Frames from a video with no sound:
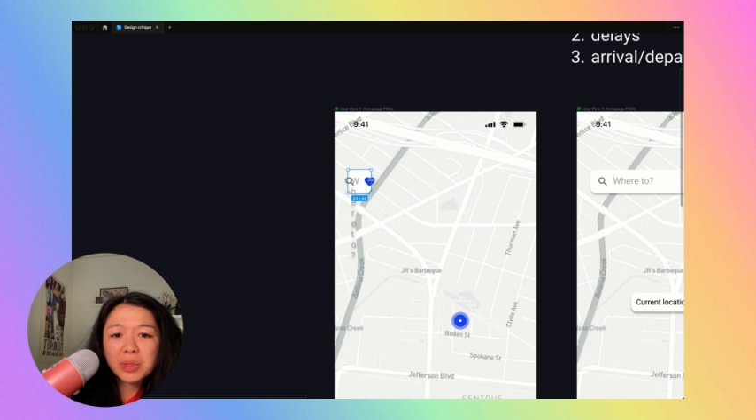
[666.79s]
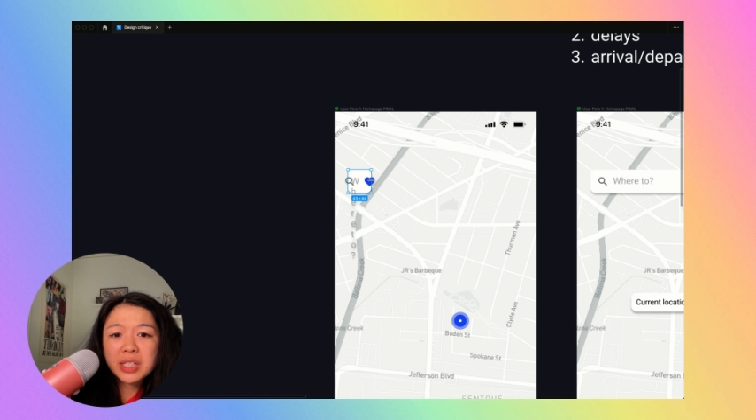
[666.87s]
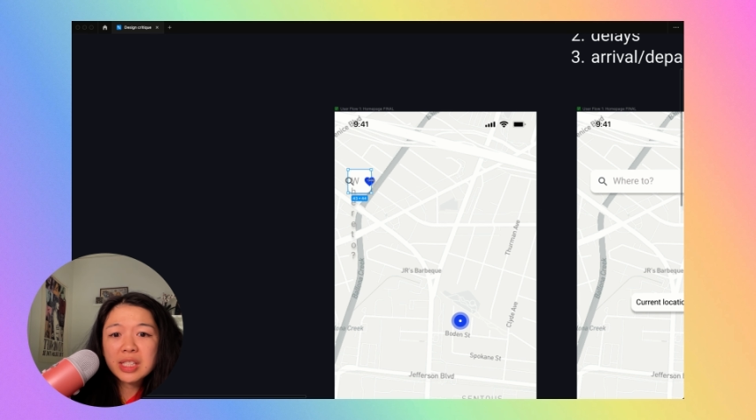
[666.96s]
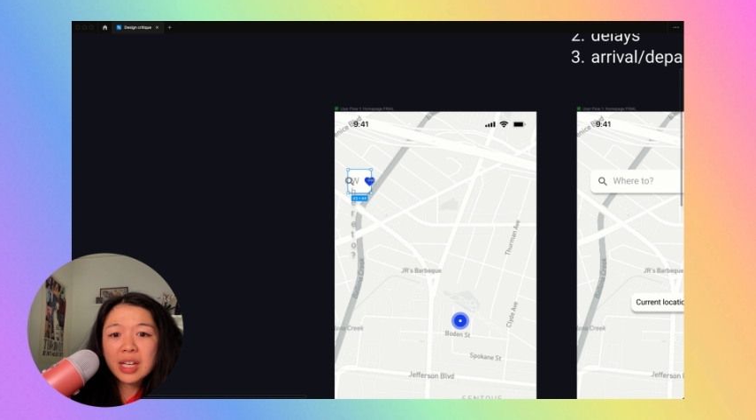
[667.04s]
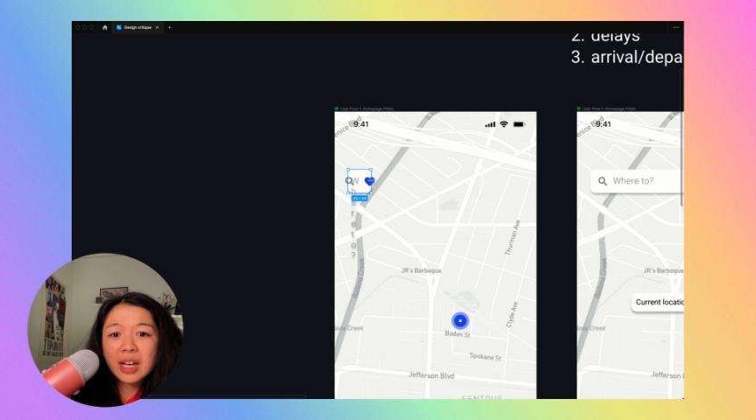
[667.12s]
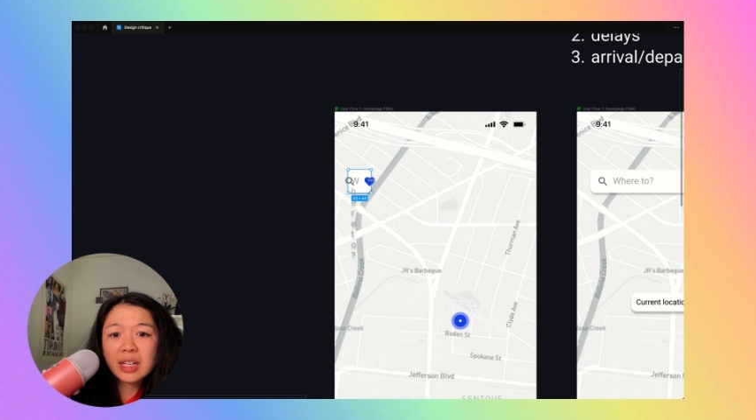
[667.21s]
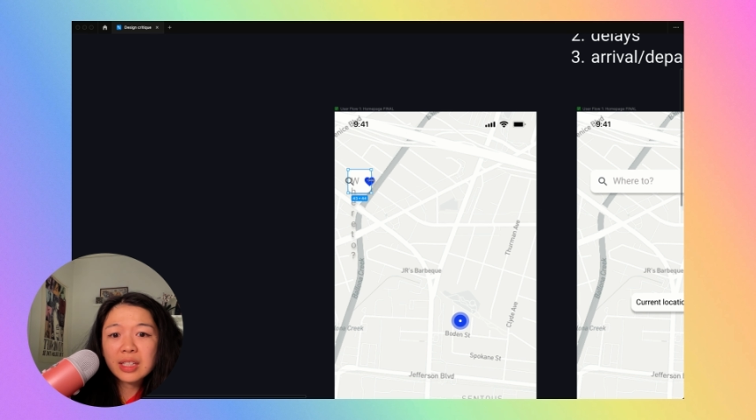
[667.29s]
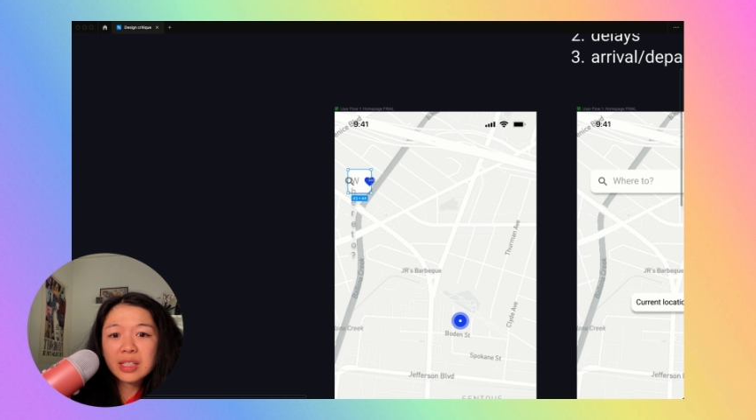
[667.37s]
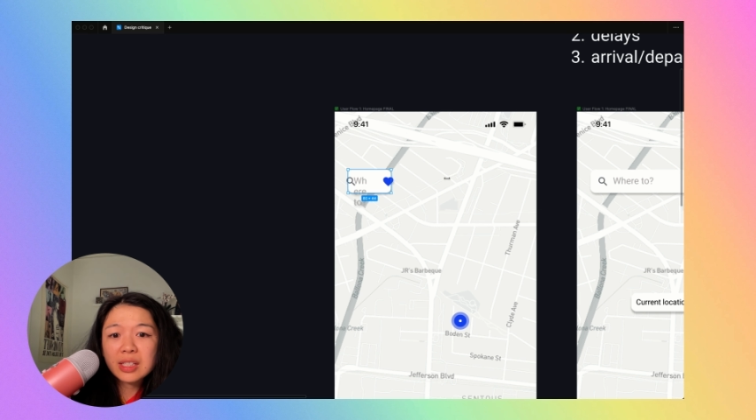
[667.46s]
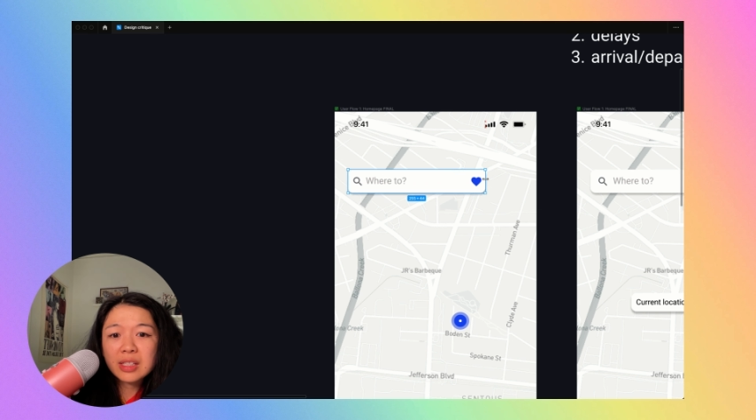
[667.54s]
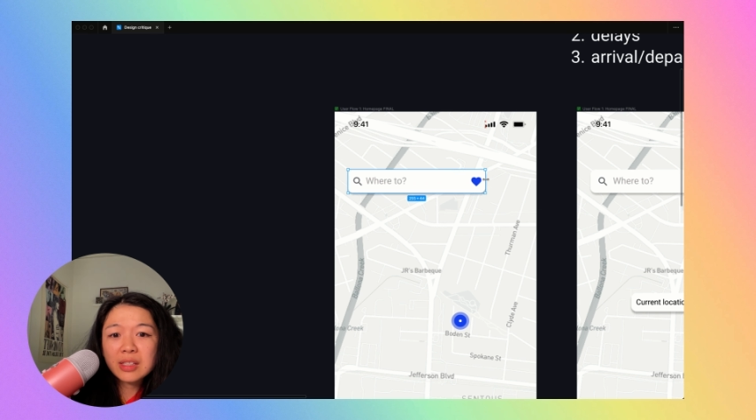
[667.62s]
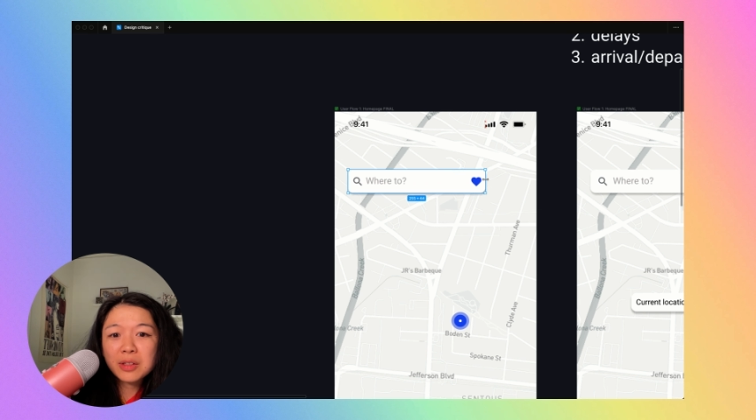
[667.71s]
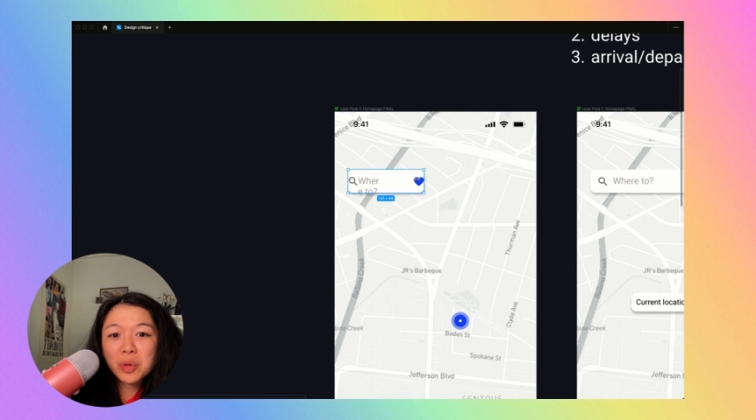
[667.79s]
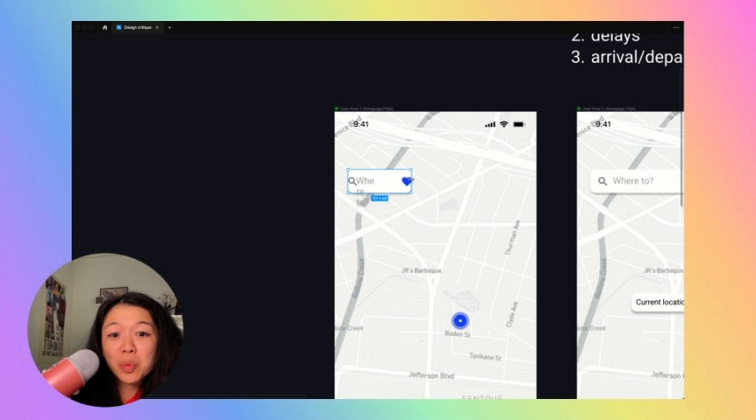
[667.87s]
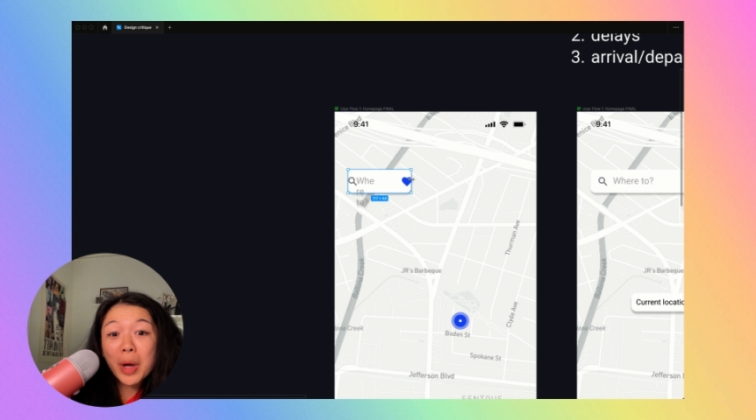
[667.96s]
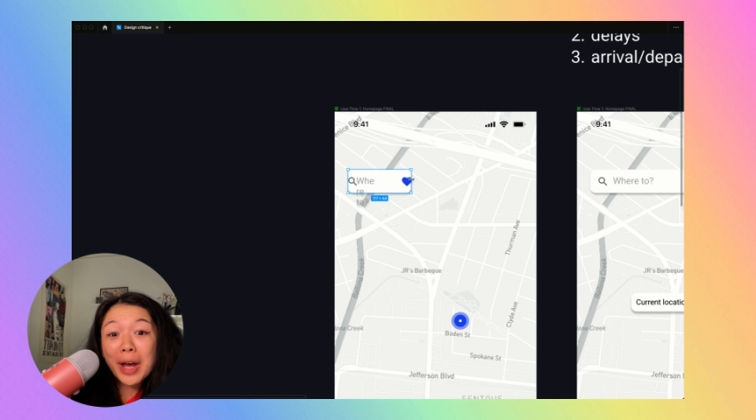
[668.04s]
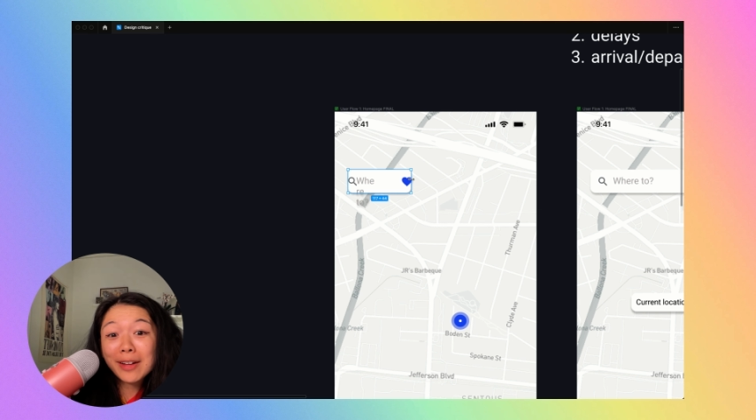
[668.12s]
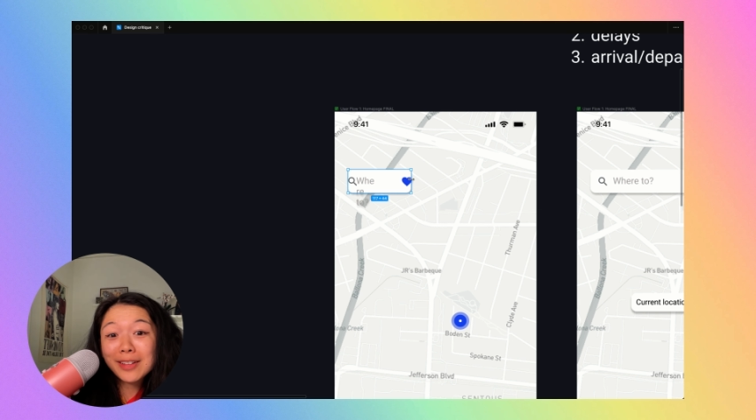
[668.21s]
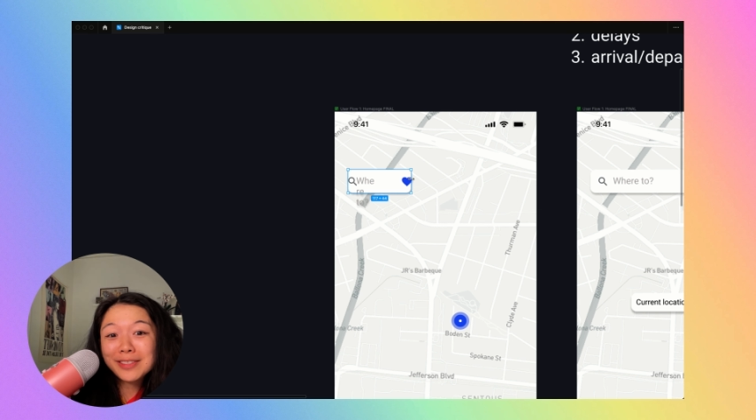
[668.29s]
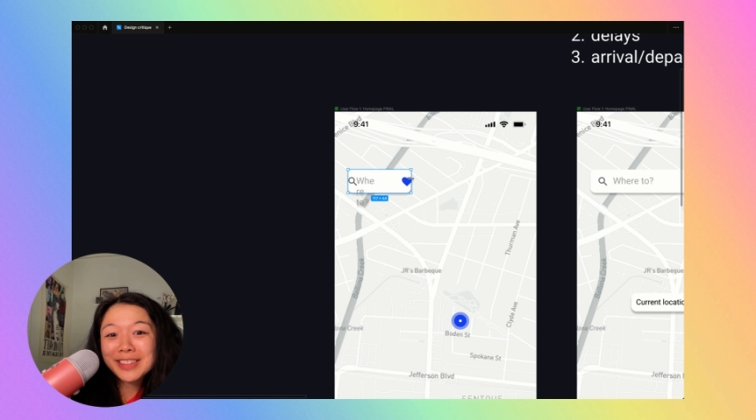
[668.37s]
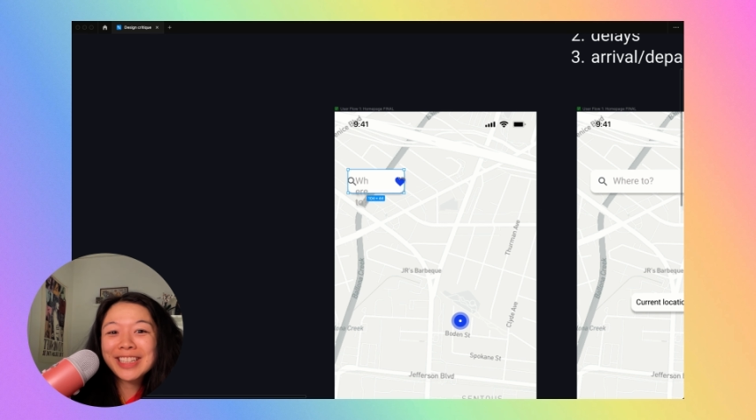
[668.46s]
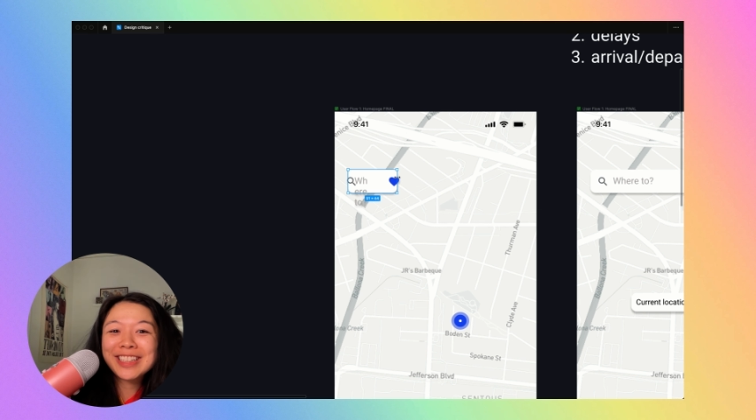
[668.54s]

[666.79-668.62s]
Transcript: resize well.